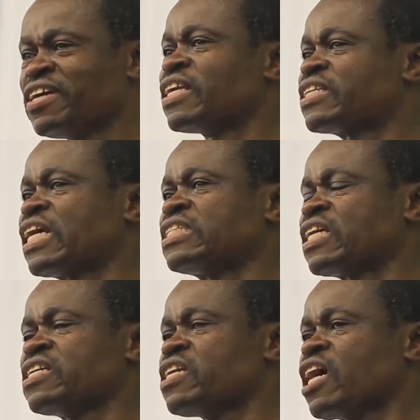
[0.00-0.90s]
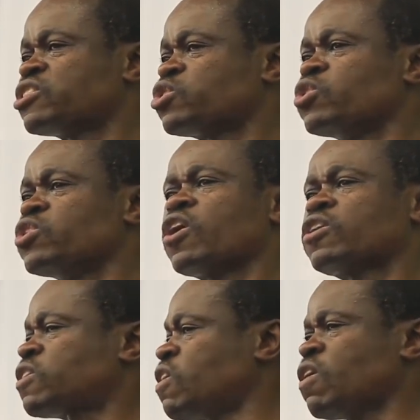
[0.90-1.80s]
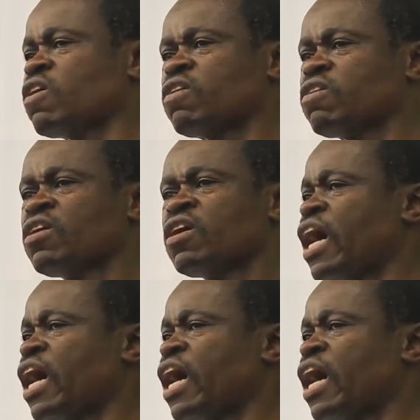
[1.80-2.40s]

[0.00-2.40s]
the Tanzanians do not know